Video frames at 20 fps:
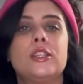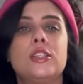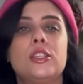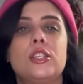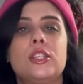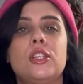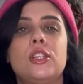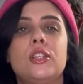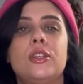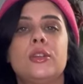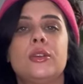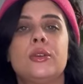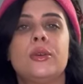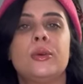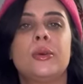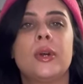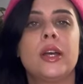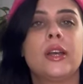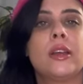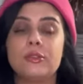
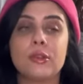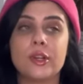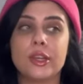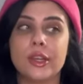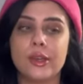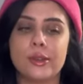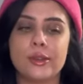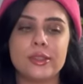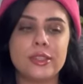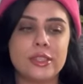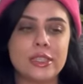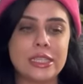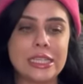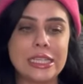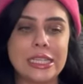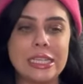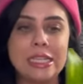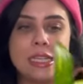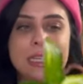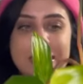to Florida Ghost
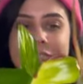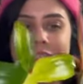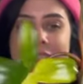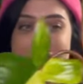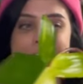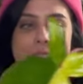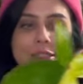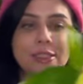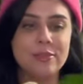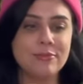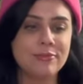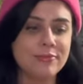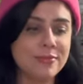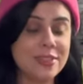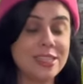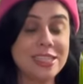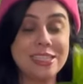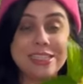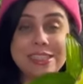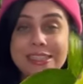is
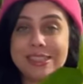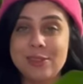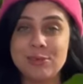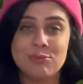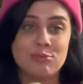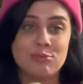his